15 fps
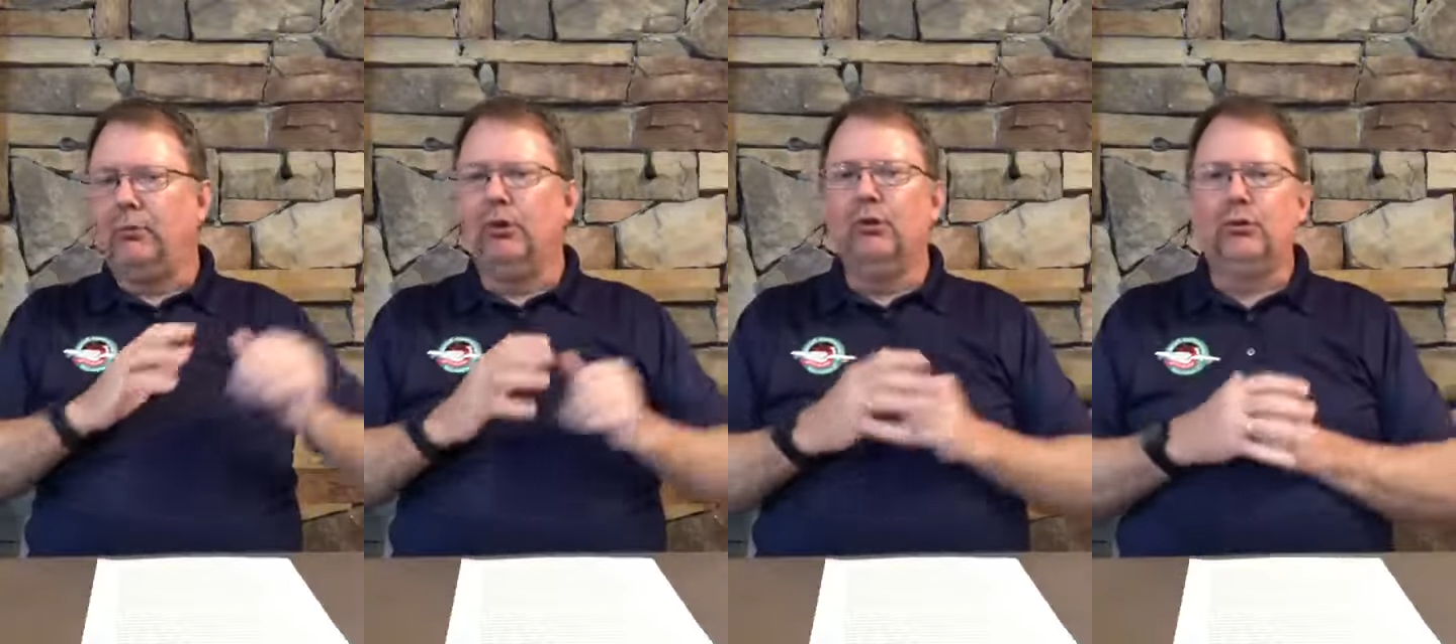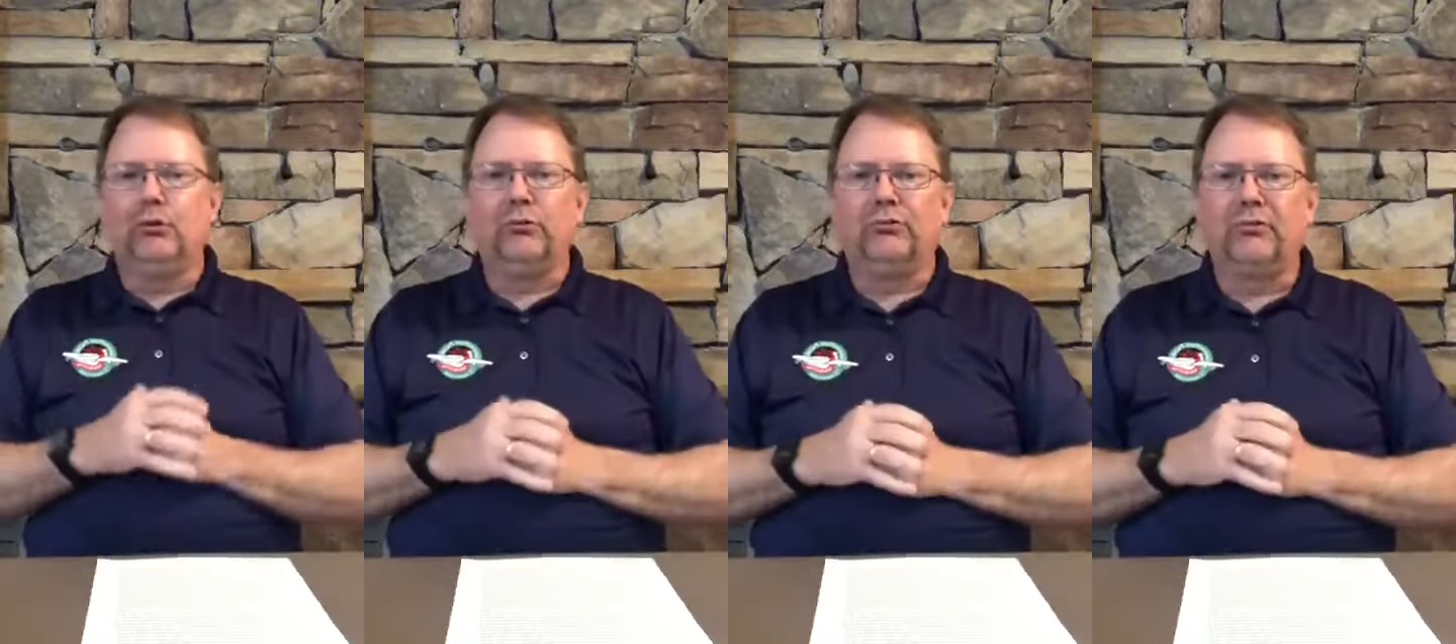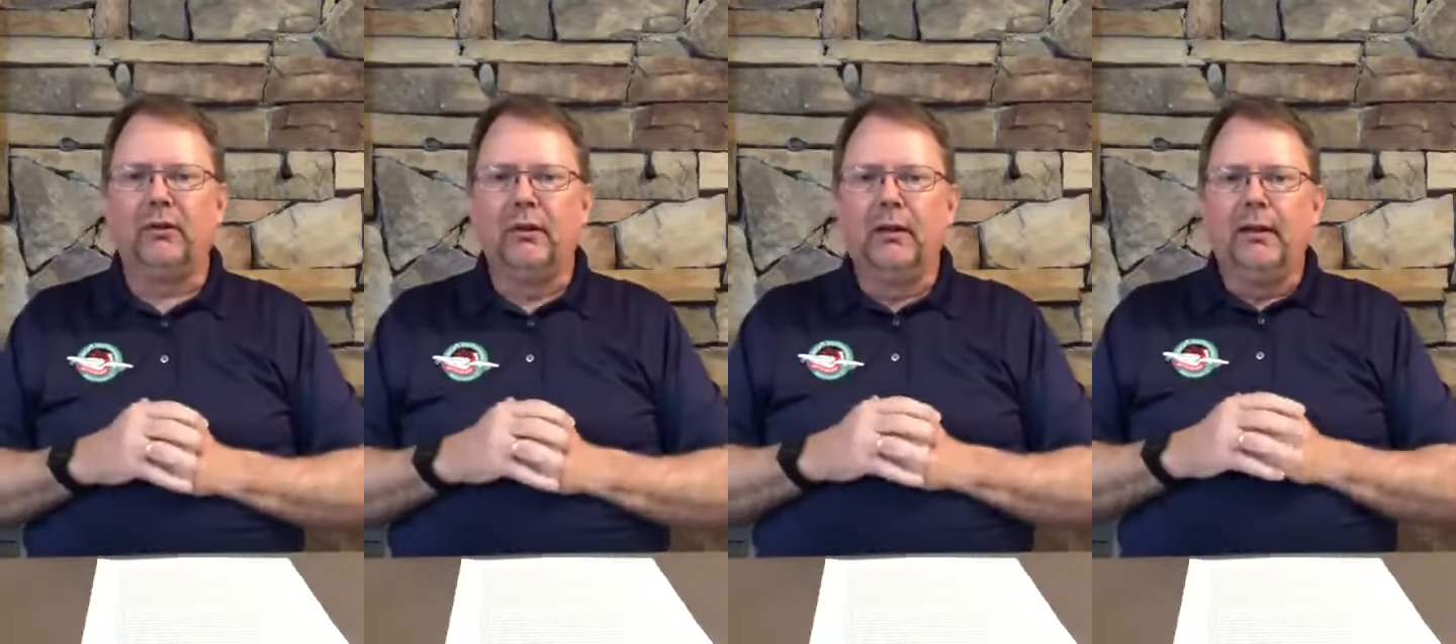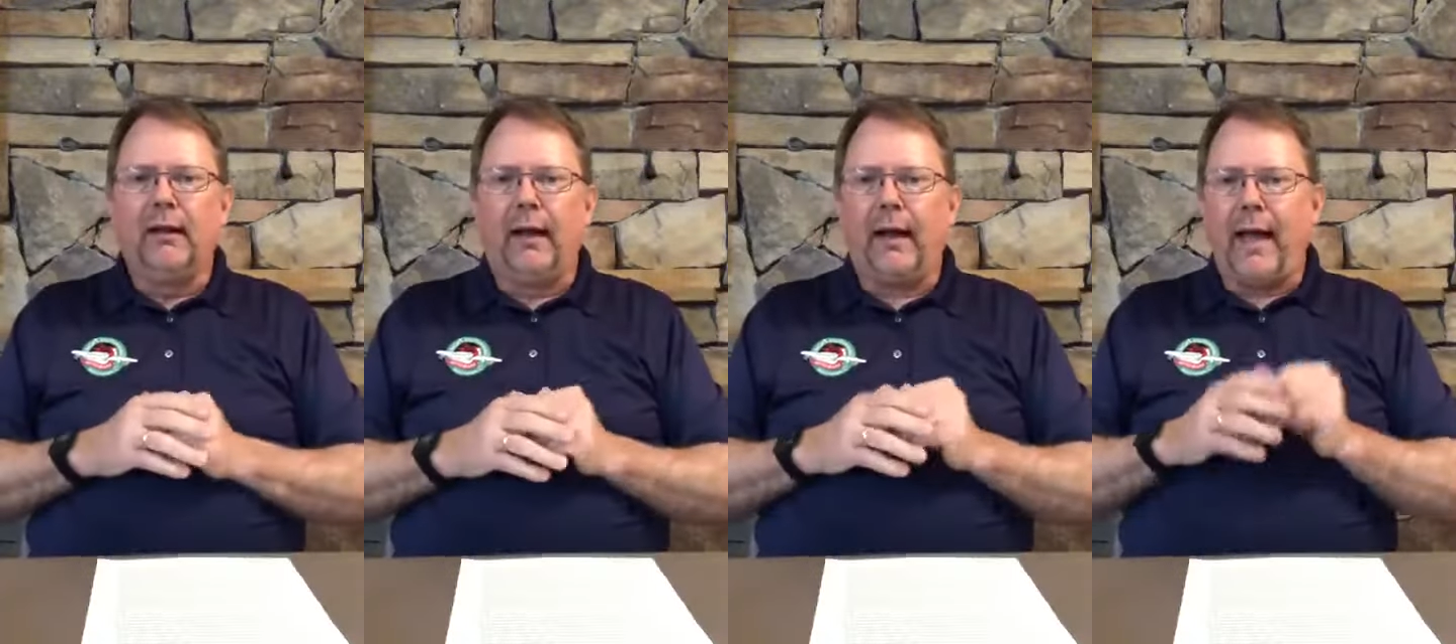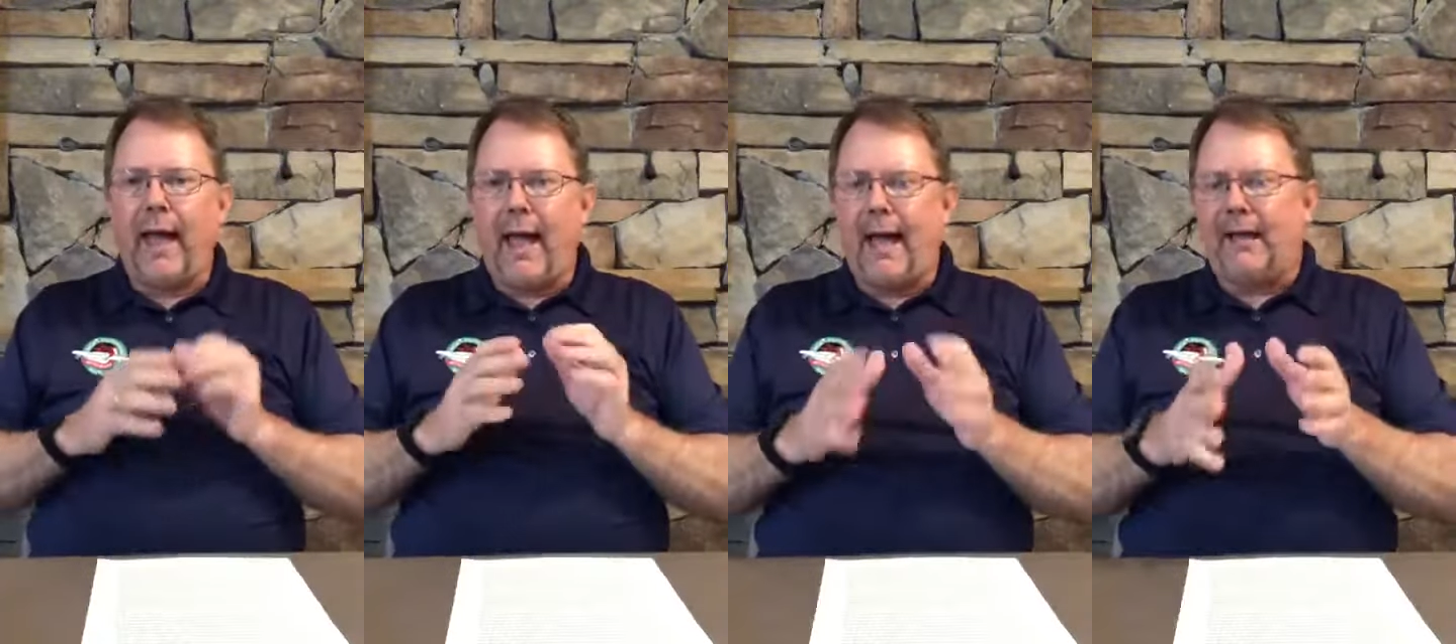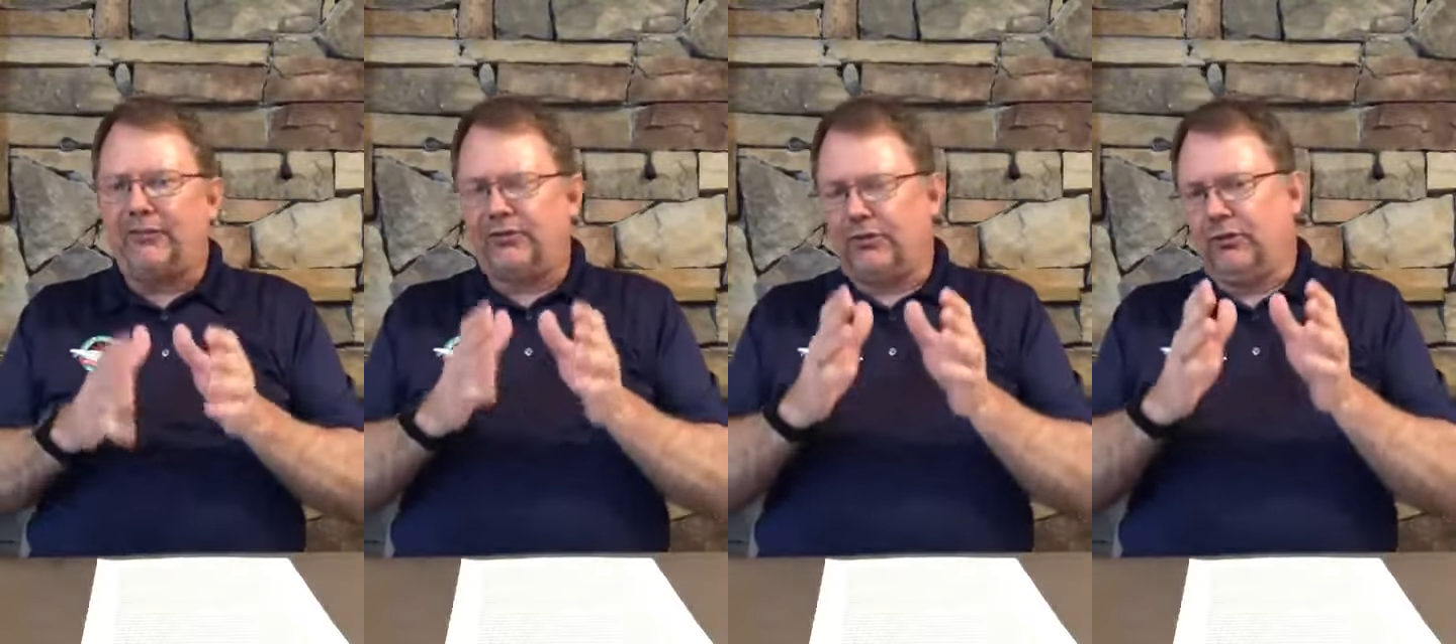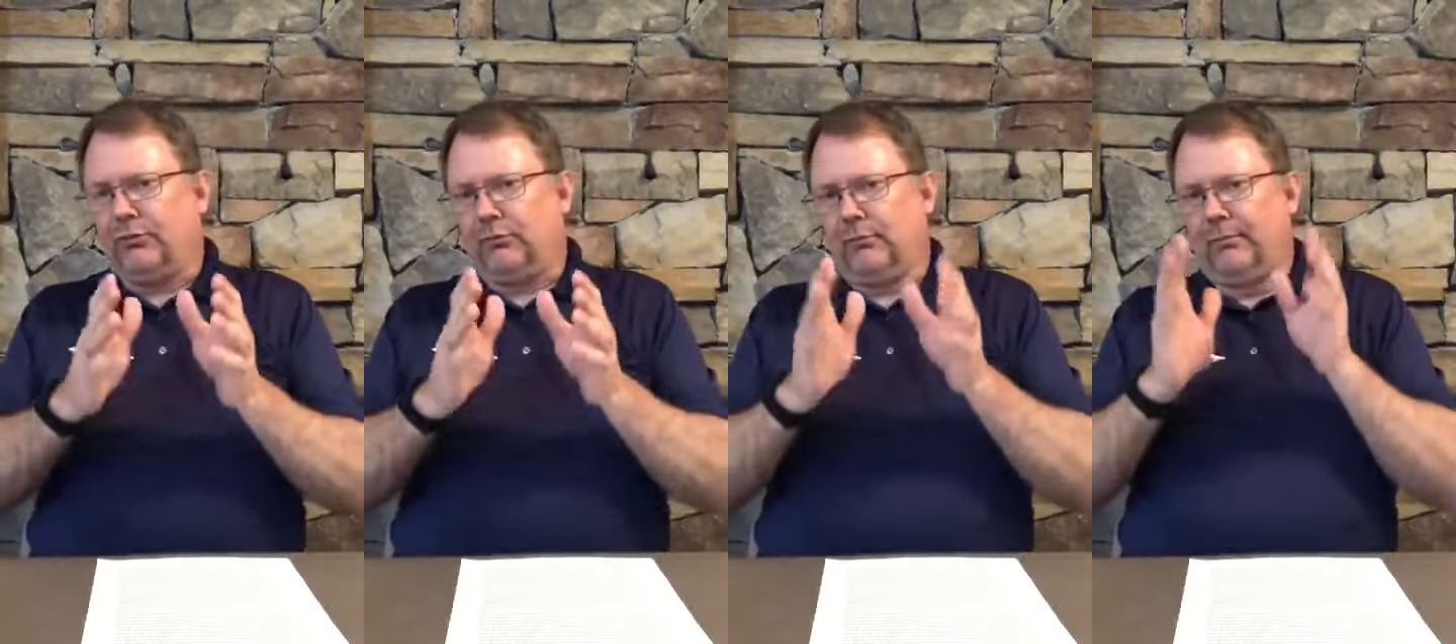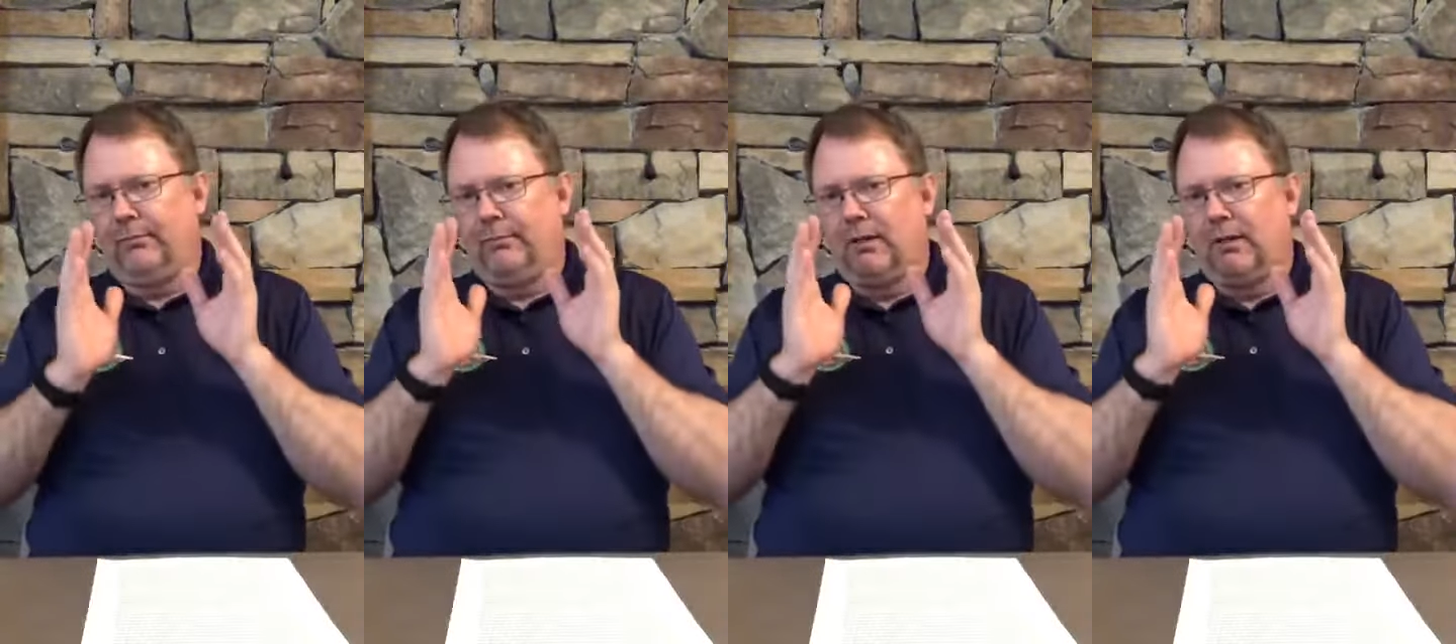move. I ask you,